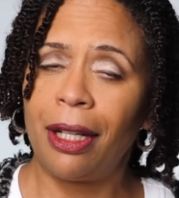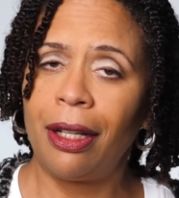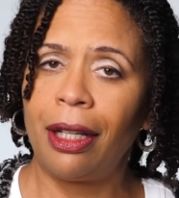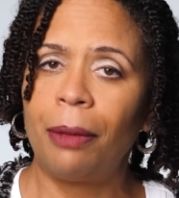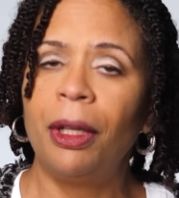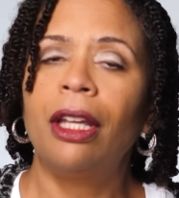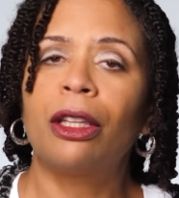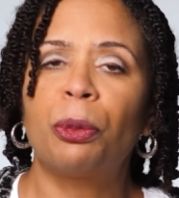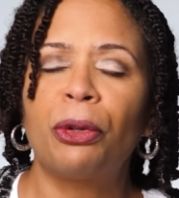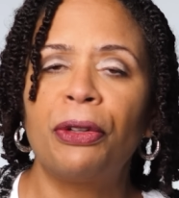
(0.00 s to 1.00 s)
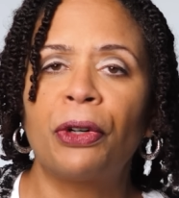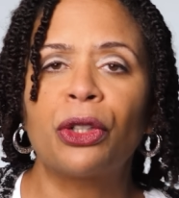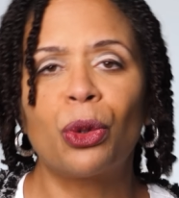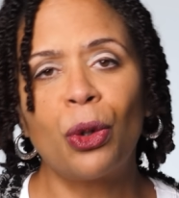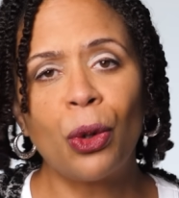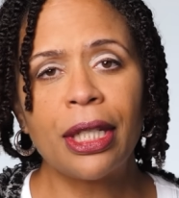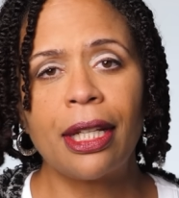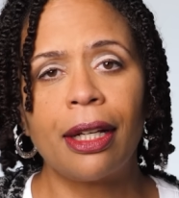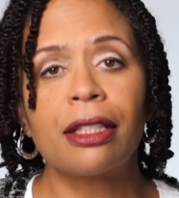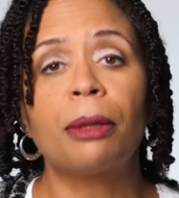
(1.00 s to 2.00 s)
time, the prefrontal
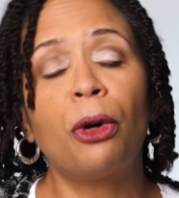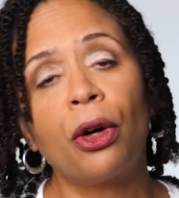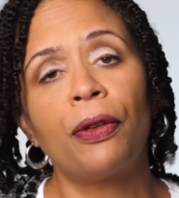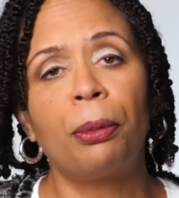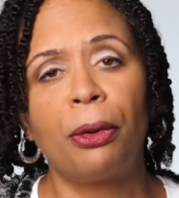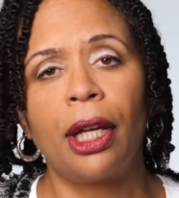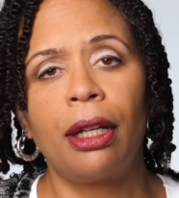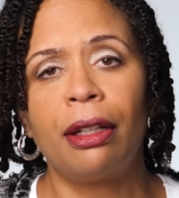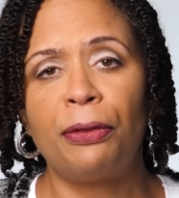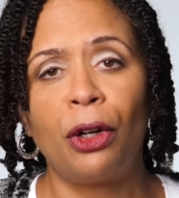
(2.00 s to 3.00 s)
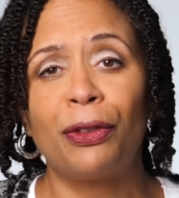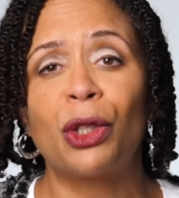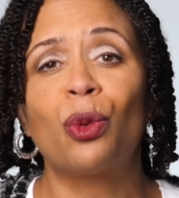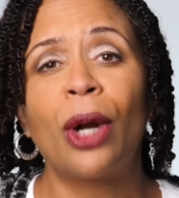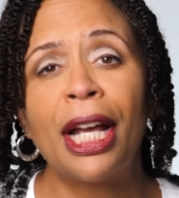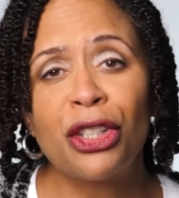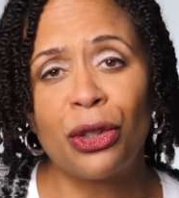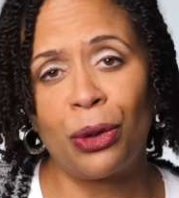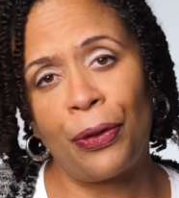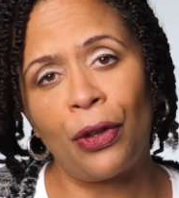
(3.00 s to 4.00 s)
cortex, a part of the brain involved in
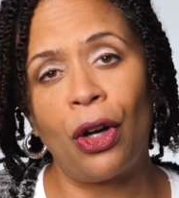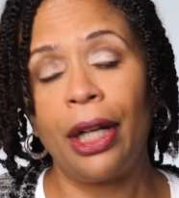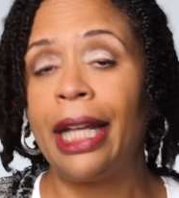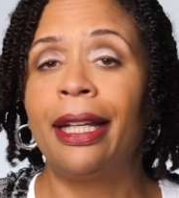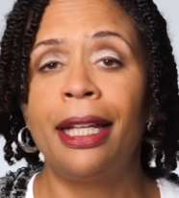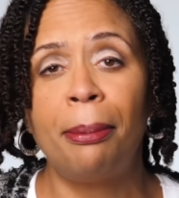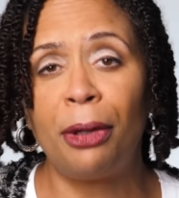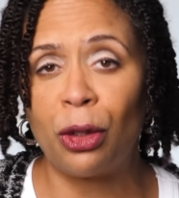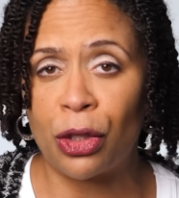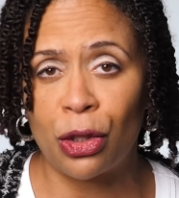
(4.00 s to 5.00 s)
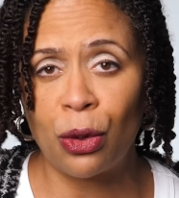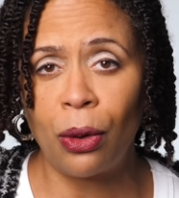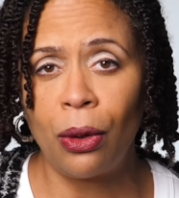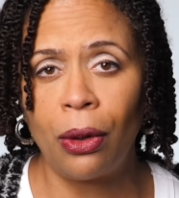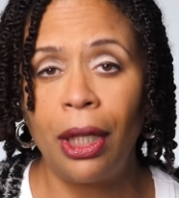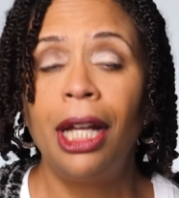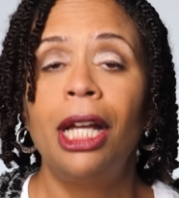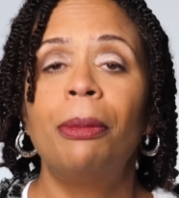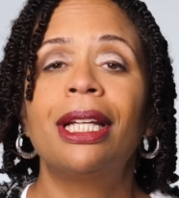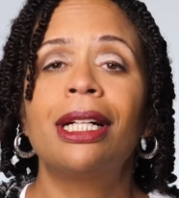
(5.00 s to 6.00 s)
rational thought and impulse control,
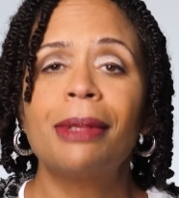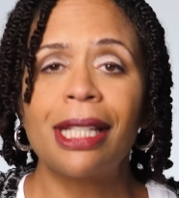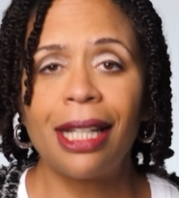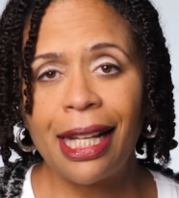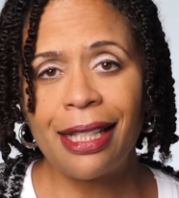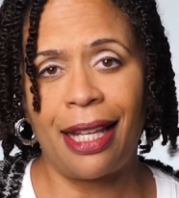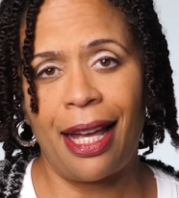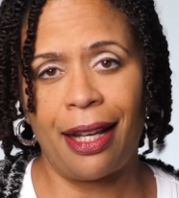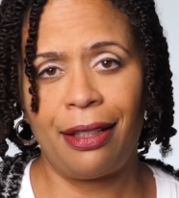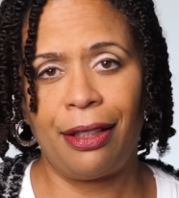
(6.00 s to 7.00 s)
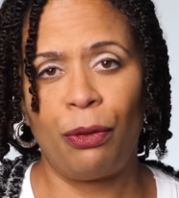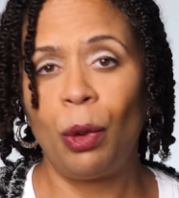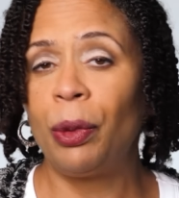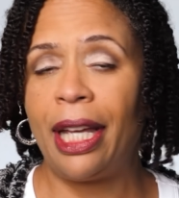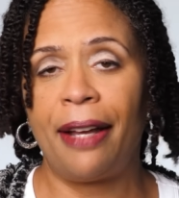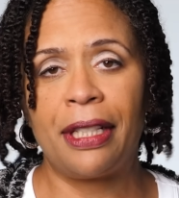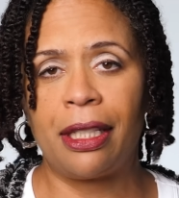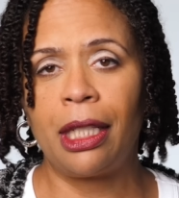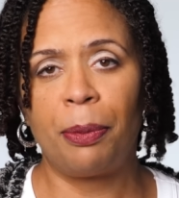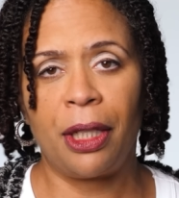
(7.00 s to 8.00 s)
becomes less active when we haven't
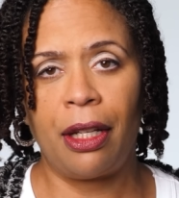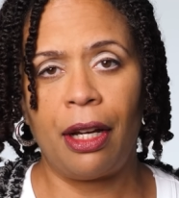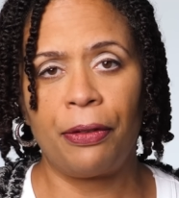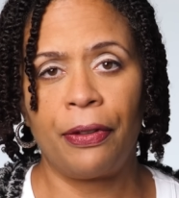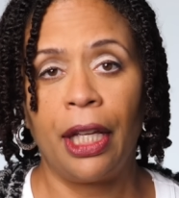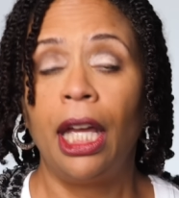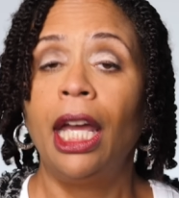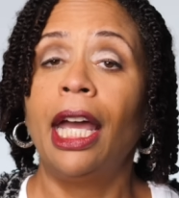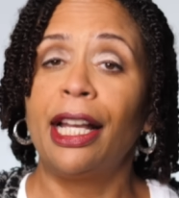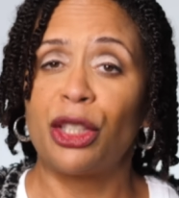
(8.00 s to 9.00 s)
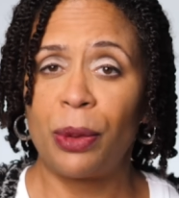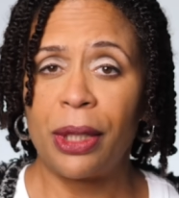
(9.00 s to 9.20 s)
slept enough. As a